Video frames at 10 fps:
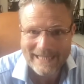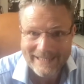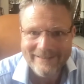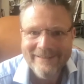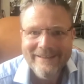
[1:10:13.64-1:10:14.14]

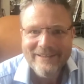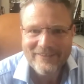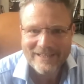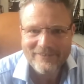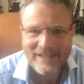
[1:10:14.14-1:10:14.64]
six
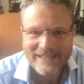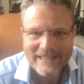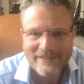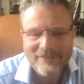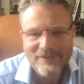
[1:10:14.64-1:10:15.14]
techniques
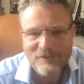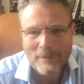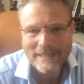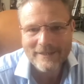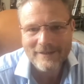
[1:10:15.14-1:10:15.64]
to speak
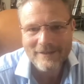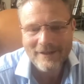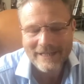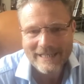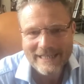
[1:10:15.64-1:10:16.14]
like
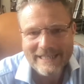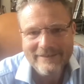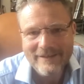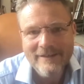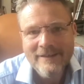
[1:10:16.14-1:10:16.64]
a
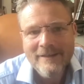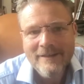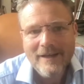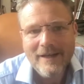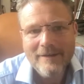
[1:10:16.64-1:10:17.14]
leader
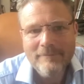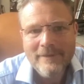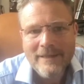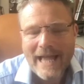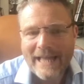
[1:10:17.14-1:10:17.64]
um
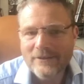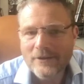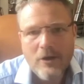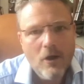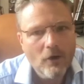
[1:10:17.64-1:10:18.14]
and a
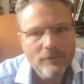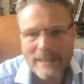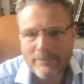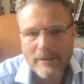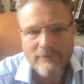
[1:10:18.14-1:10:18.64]
lot of
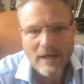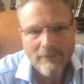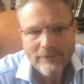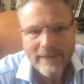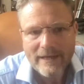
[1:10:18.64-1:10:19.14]
people have
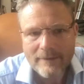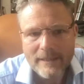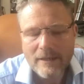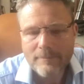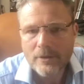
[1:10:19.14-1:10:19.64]
loved that i
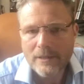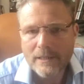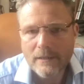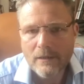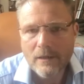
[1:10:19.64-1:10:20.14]
mean i put it
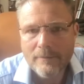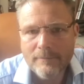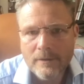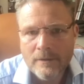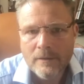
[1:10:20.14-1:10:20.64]

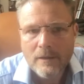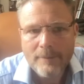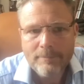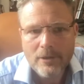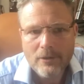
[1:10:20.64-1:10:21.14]
um i
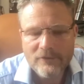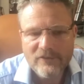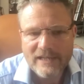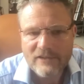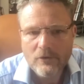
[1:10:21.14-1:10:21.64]
put it on
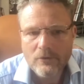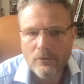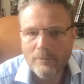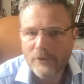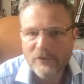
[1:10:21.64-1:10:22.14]
tiktok
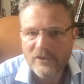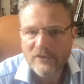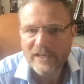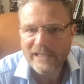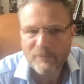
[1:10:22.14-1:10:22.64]
almost
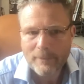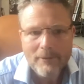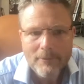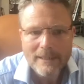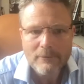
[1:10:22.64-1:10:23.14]
as an
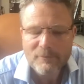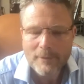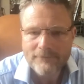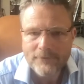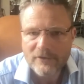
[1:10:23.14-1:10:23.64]
experiment it was
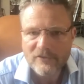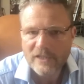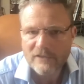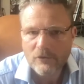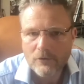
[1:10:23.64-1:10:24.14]
my first
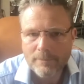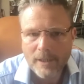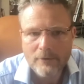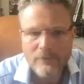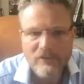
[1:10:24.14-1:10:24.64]
tiktok
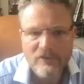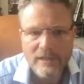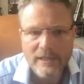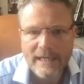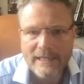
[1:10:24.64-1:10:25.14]
post and
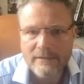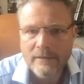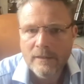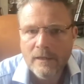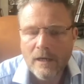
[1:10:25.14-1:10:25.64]
it had
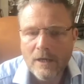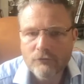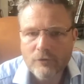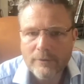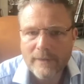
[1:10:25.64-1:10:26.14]

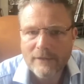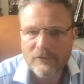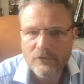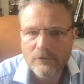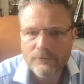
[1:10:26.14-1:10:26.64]

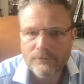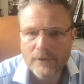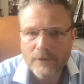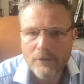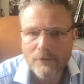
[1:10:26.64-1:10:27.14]
100,000
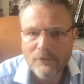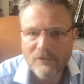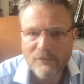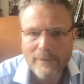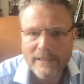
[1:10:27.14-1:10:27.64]
views within
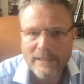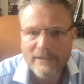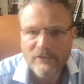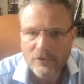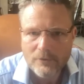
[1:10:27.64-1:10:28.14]
two
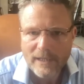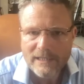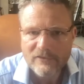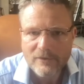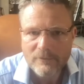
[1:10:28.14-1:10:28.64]
days. It was
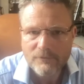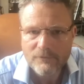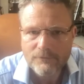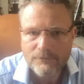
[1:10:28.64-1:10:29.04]
phenomenal,